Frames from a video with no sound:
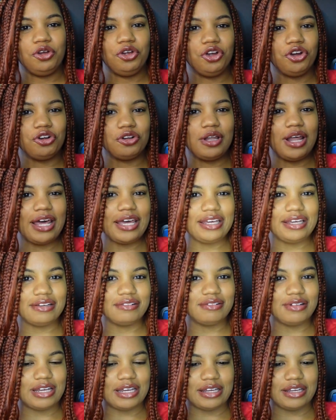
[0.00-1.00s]
You're like
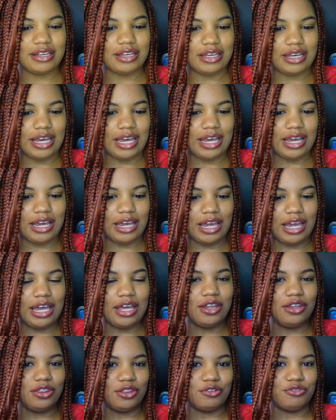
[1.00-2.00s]

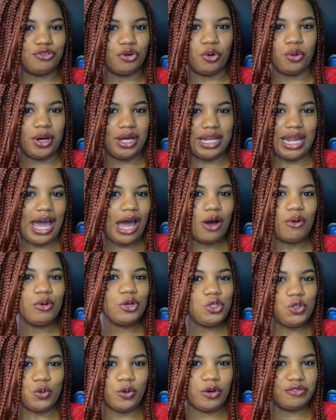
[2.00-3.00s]
in the void. How
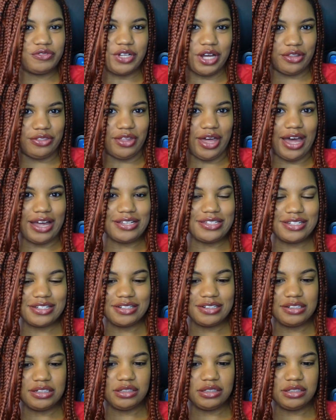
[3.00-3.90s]
would you have done that?